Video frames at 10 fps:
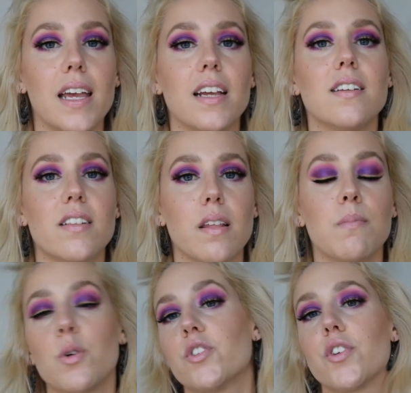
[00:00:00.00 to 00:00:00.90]
is the
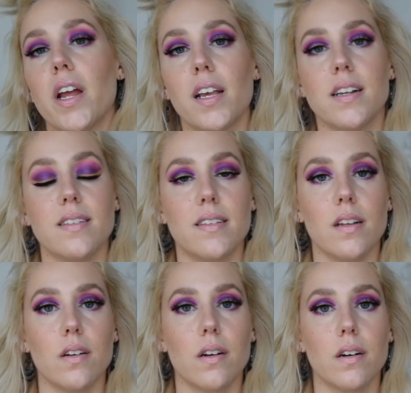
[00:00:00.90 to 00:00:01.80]
most drying
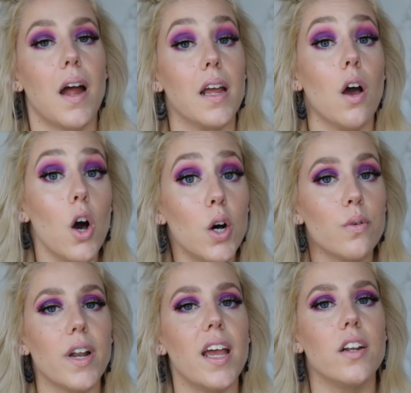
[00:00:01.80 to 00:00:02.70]
concealer I
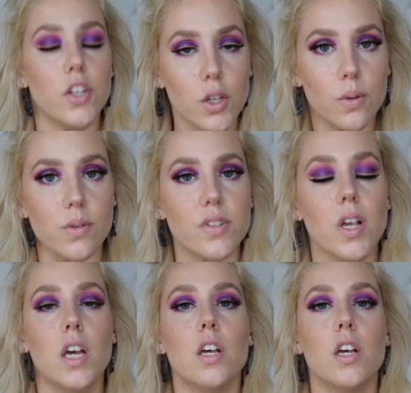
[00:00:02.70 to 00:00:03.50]
own and use.